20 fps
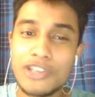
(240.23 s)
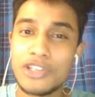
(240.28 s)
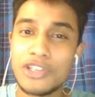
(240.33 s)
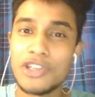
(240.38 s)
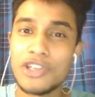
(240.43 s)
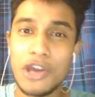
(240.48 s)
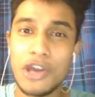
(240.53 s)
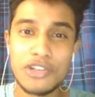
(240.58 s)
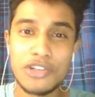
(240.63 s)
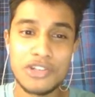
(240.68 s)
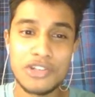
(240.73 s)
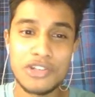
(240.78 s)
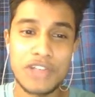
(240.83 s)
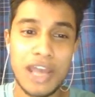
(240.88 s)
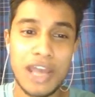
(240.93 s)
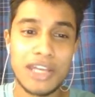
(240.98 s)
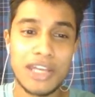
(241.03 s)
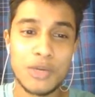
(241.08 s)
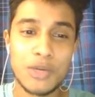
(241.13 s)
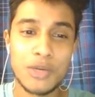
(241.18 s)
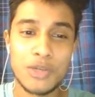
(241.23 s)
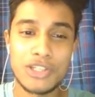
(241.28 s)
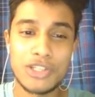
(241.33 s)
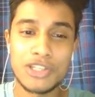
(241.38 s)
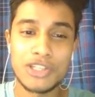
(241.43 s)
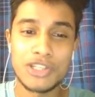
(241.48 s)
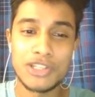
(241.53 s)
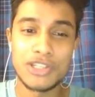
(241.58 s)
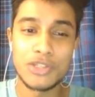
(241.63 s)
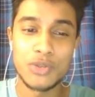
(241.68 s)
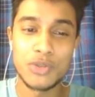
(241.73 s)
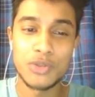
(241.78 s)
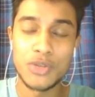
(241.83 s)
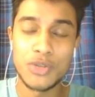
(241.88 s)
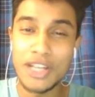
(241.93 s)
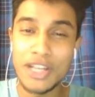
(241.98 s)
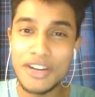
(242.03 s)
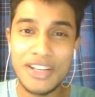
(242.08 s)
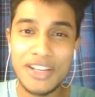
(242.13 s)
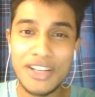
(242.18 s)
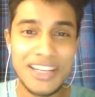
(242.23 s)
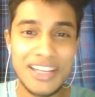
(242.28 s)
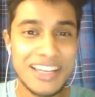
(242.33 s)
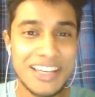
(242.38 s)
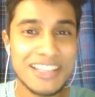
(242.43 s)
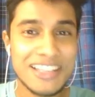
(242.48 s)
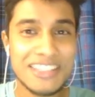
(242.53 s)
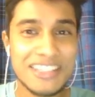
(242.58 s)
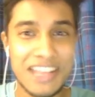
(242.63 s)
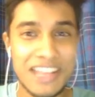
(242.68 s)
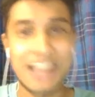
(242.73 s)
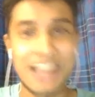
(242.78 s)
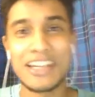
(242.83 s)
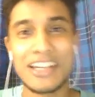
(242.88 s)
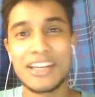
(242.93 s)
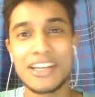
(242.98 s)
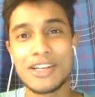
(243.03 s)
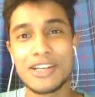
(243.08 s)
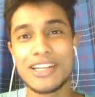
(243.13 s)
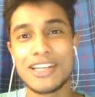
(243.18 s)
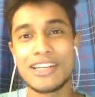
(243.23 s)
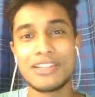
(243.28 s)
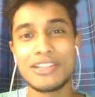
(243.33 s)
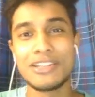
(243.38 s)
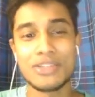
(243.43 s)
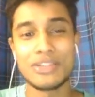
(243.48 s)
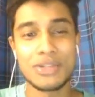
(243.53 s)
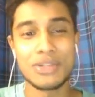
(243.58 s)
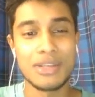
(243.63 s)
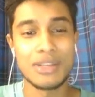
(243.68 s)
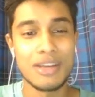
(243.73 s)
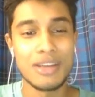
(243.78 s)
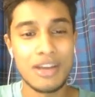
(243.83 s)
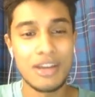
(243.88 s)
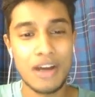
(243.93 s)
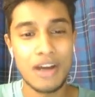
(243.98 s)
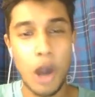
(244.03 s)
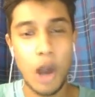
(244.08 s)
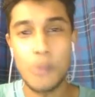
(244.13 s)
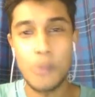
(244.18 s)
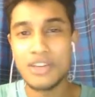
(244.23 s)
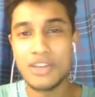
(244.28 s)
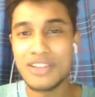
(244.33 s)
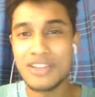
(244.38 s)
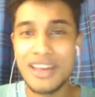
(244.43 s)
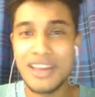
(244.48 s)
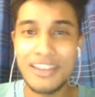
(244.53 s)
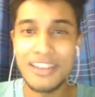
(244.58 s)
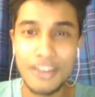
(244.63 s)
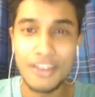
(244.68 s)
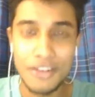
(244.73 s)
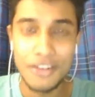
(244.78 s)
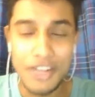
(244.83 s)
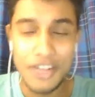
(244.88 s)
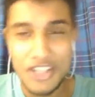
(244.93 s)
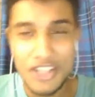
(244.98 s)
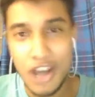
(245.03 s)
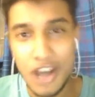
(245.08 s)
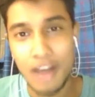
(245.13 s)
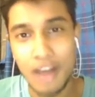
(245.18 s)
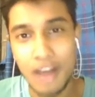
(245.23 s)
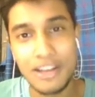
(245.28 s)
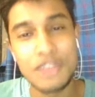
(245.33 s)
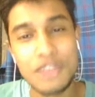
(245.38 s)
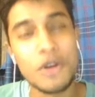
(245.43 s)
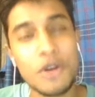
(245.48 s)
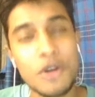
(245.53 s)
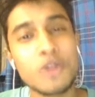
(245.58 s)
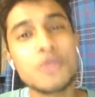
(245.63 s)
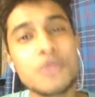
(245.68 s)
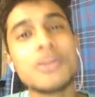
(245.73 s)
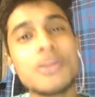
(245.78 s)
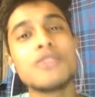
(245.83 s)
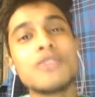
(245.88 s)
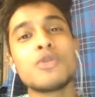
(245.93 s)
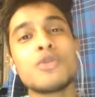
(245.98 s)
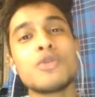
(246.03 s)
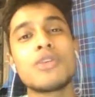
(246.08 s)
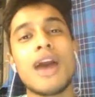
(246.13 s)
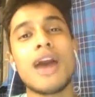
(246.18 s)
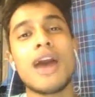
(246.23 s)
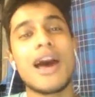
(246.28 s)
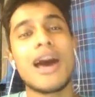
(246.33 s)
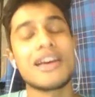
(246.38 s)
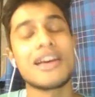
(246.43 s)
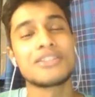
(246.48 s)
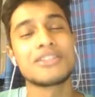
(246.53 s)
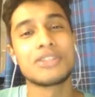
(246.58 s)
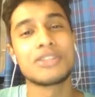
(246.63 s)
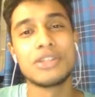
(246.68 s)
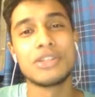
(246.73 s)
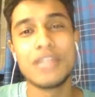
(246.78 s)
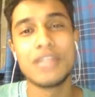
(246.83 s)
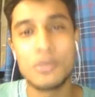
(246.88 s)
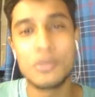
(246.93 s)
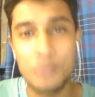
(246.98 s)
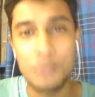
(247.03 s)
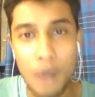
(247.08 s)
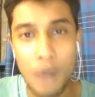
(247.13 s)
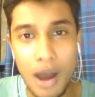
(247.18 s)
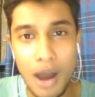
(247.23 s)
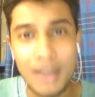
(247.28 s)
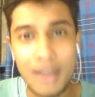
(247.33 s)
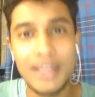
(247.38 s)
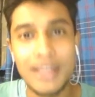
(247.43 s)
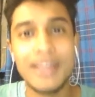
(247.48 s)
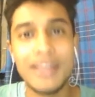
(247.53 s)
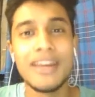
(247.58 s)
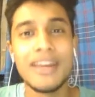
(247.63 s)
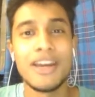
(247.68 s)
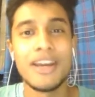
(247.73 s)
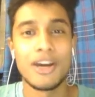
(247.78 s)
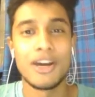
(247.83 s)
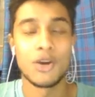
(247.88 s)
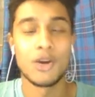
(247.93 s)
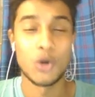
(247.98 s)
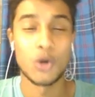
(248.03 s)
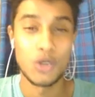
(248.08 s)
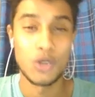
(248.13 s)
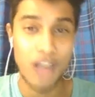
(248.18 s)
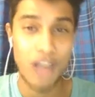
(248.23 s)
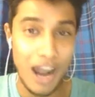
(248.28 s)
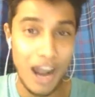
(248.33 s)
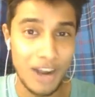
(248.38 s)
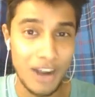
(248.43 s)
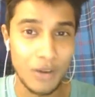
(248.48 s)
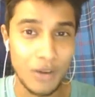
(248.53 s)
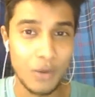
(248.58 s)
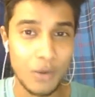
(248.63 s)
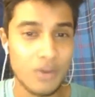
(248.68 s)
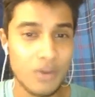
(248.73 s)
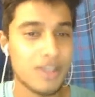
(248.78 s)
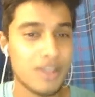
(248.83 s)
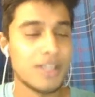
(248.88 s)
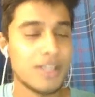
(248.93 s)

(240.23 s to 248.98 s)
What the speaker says: another signing which is really, really exciting, is Abhishek Rijal. He's also being known as the Nepali Ronaldo.